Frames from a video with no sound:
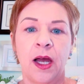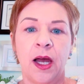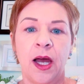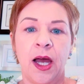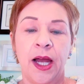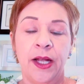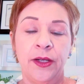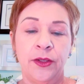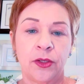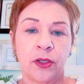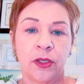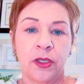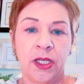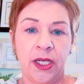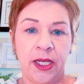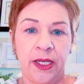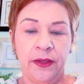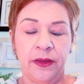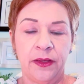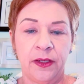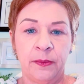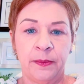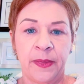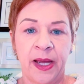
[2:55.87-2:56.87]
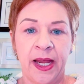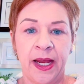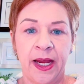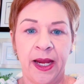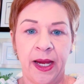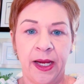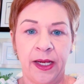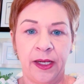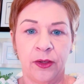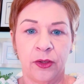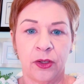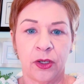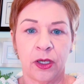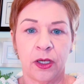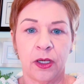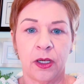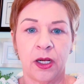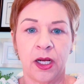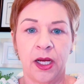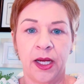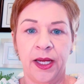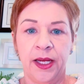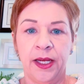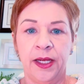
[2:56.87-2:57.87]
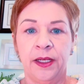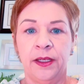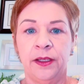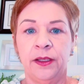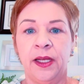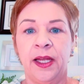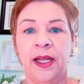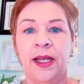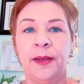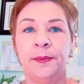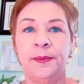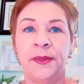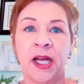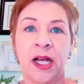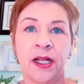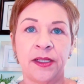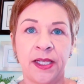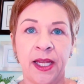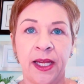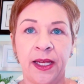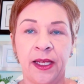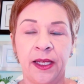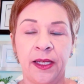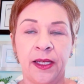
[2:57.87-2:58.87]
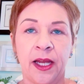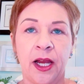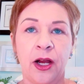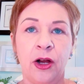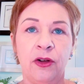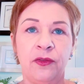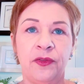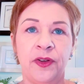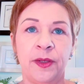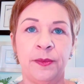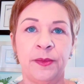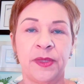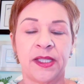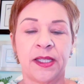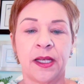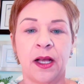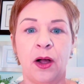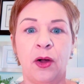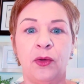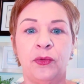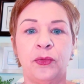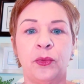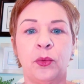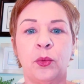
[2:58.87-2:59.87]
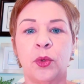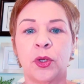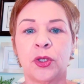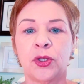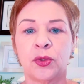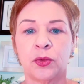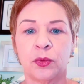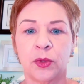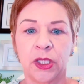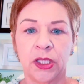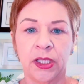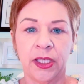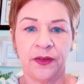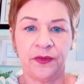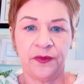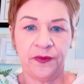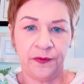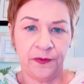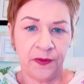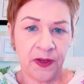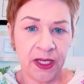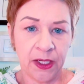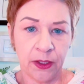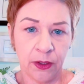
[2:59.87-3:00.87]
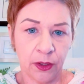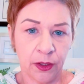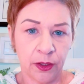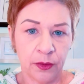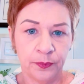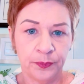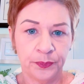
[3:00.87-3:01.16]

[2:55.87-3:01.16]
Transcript: in him not taking care of himself was really fear.